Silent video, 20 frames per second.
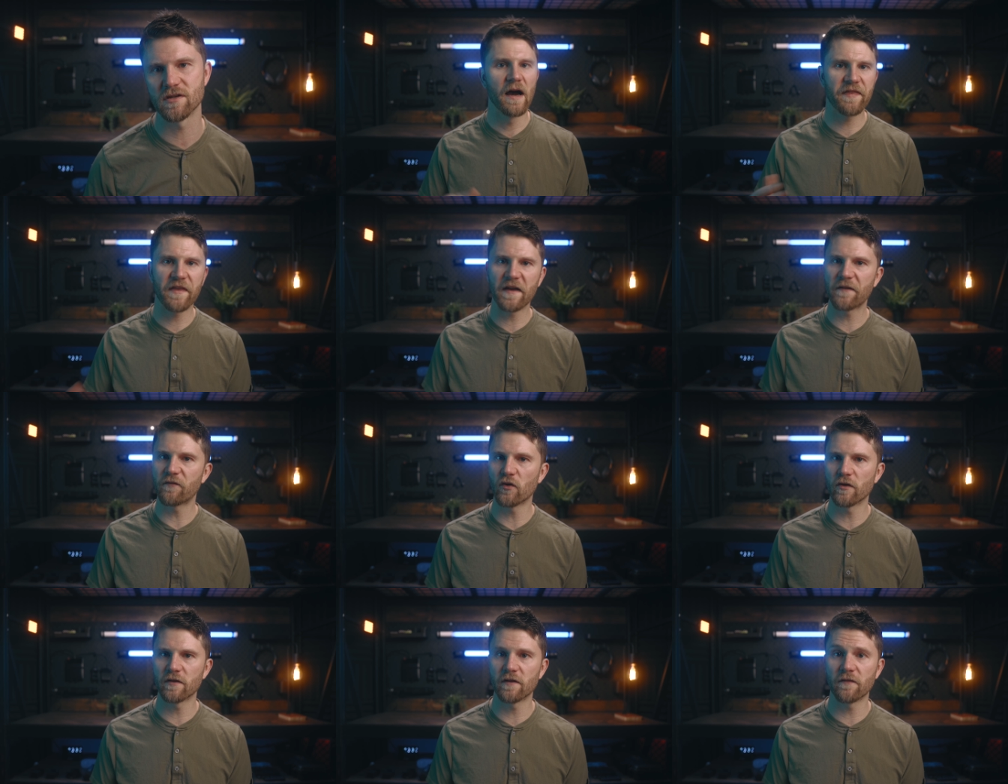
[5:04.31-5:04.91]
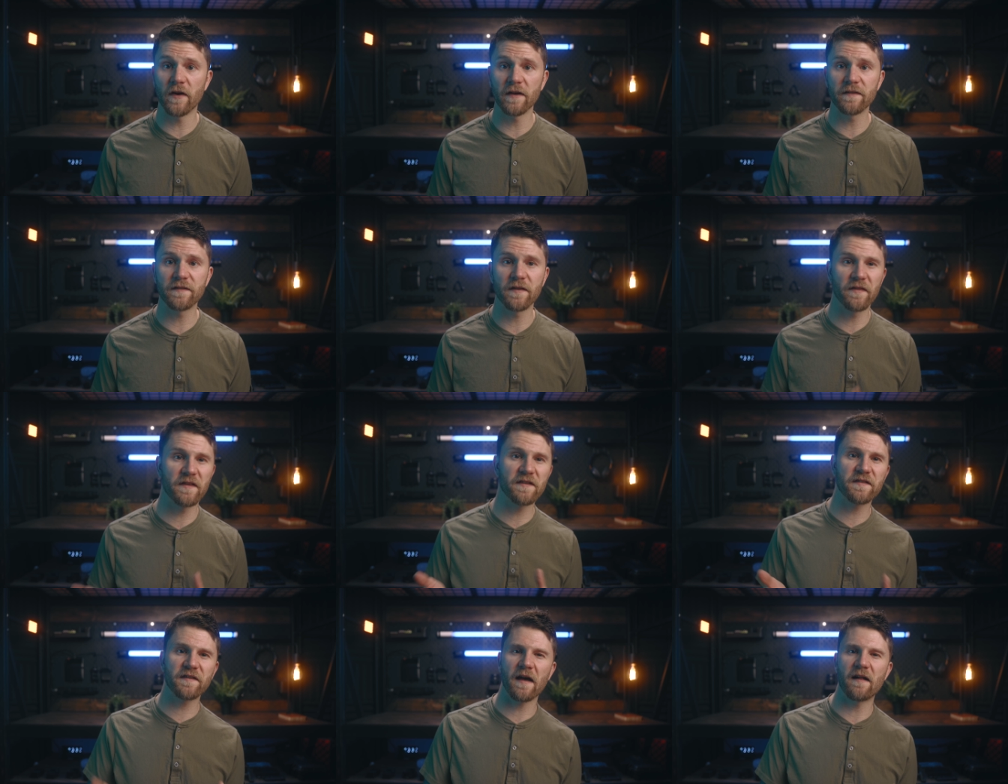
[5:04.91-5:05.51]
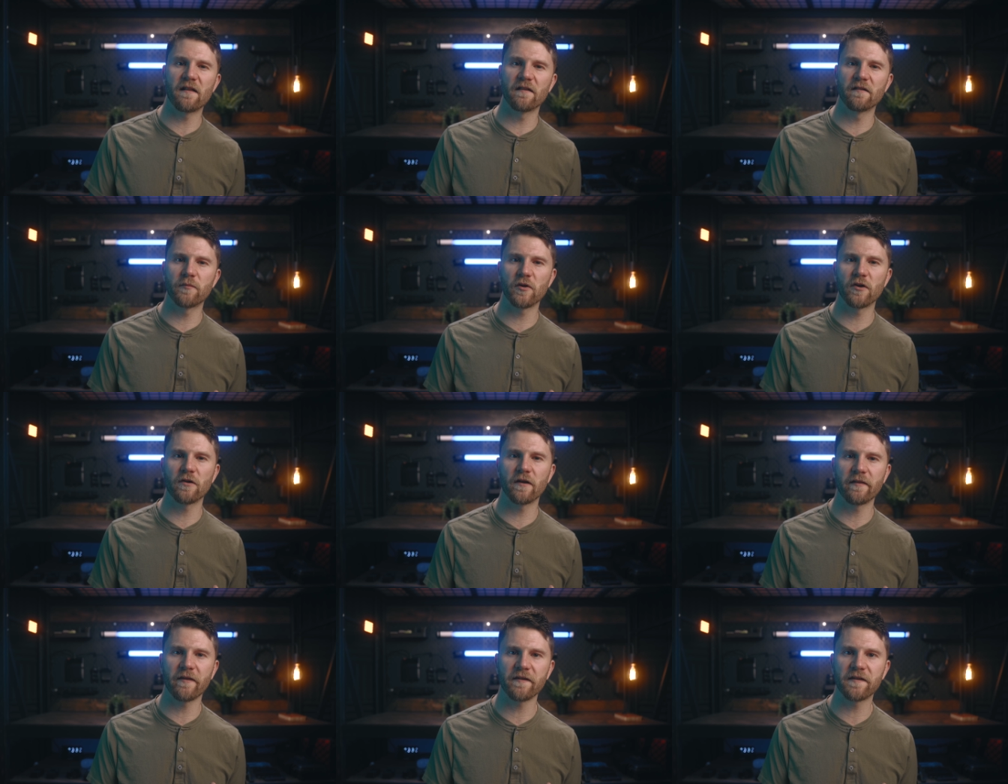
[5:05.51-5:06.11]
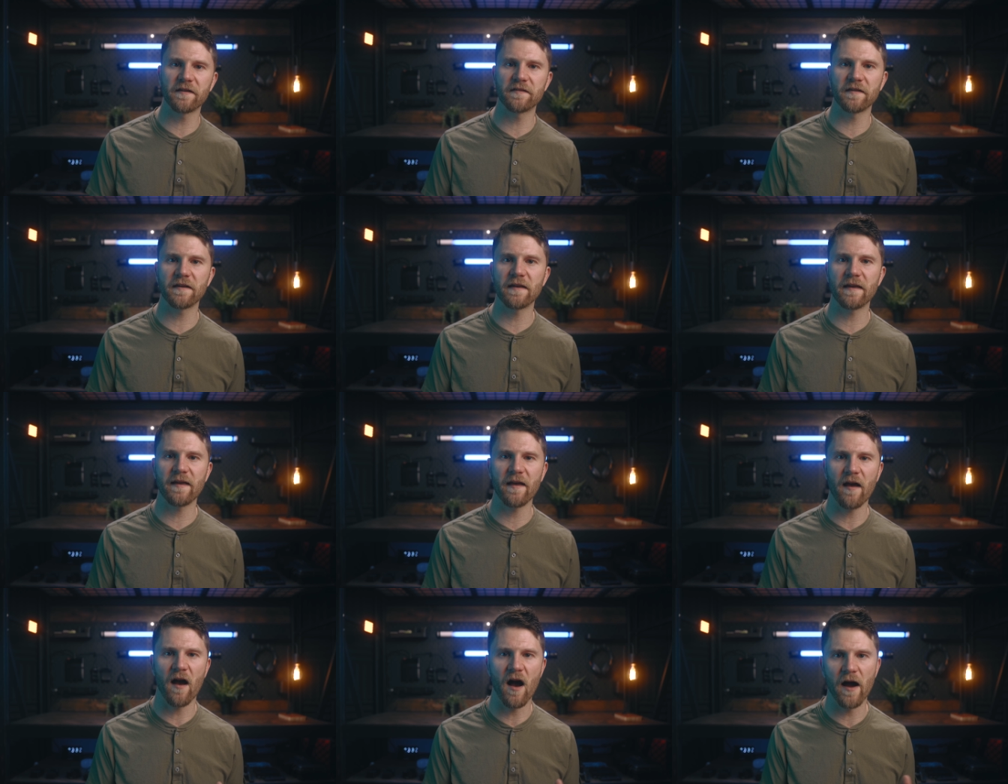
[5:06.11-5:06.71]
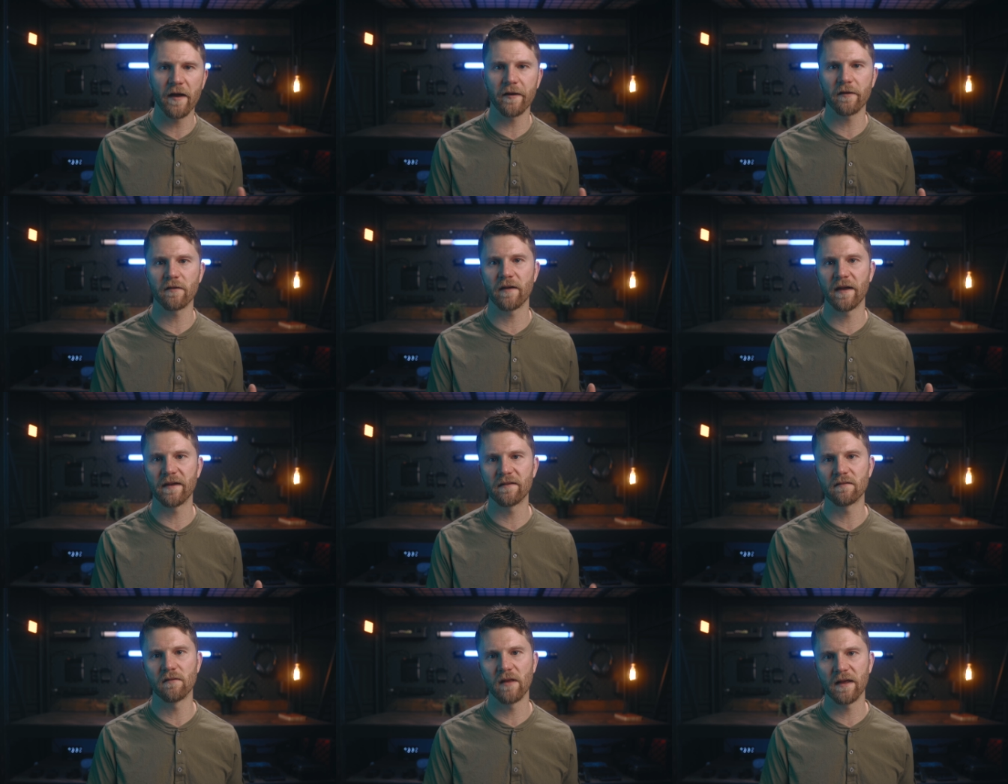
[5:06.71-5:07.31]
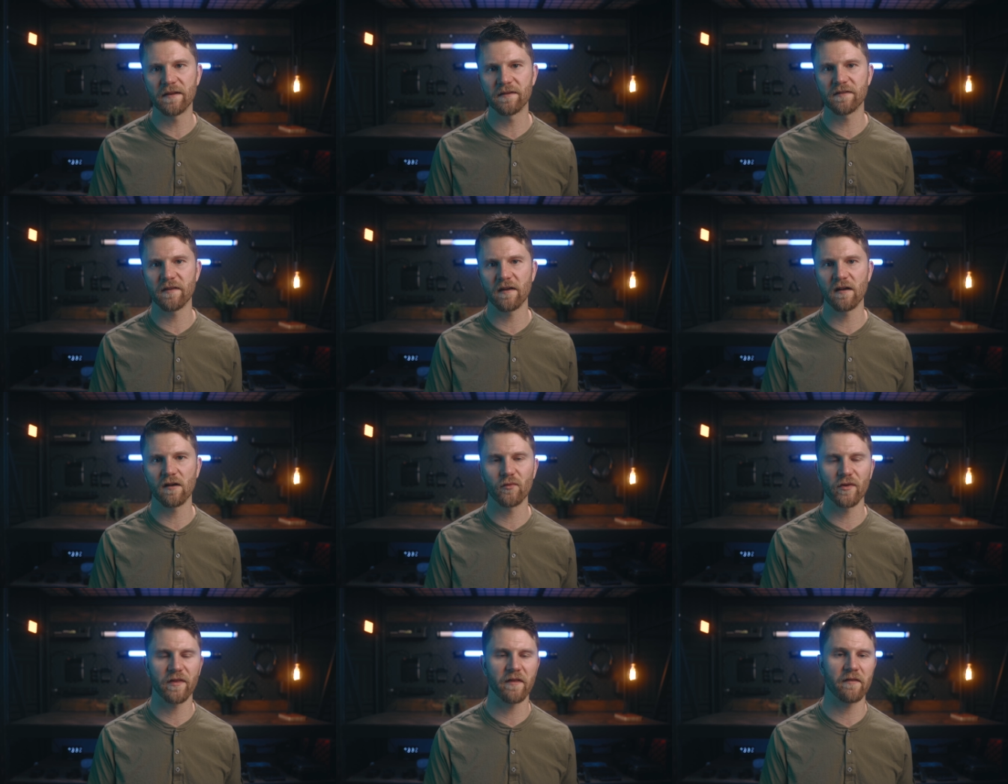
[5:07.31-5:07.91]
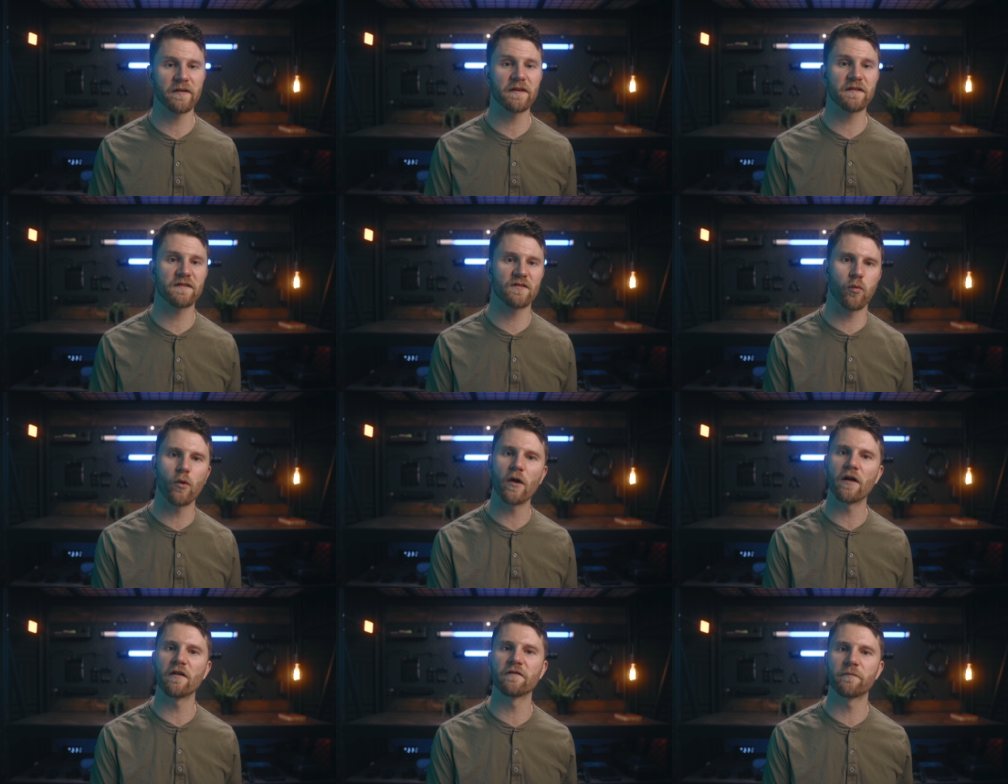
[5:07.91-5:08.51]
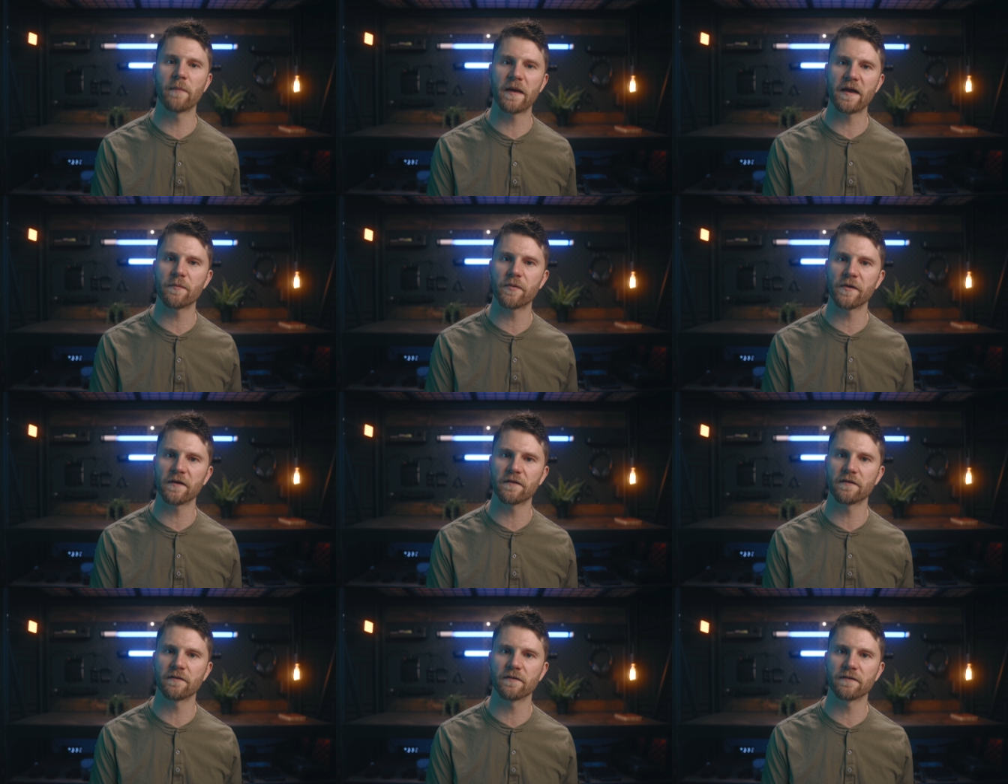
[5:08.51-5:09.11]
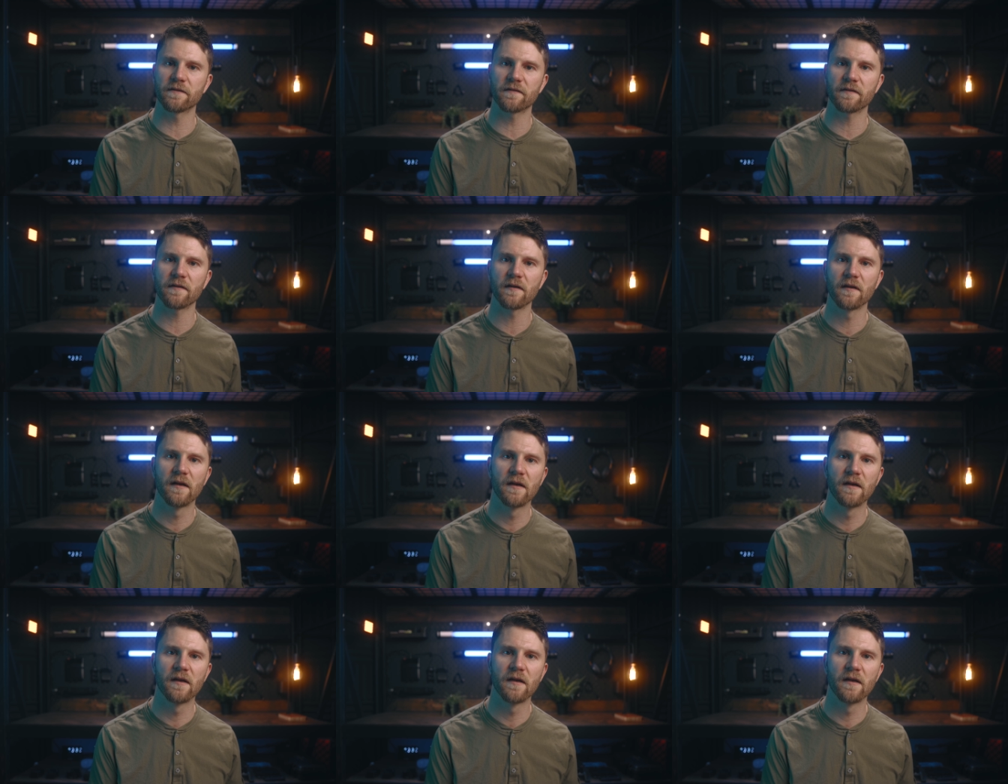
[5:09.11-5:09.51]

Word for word: I think for a device of this caliber, I'd like to see a higher-end lens there with at least 12 megapixels.